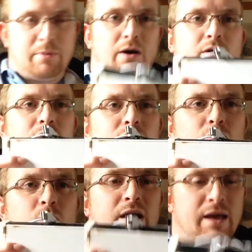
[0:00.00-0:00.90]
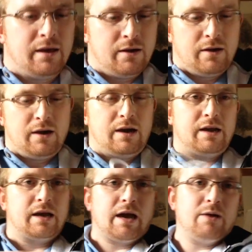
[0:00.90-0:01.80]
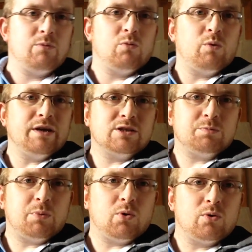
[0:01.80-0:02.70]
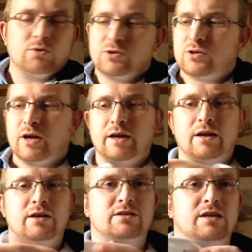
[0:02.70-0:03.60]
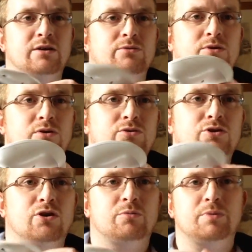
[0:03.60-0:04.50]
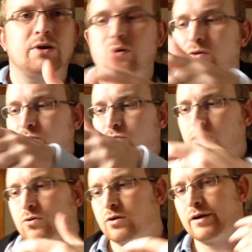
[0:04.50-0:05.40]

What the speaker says: But I got another Wii, and it came with Wii Sports and a single nunchuck, but no controller.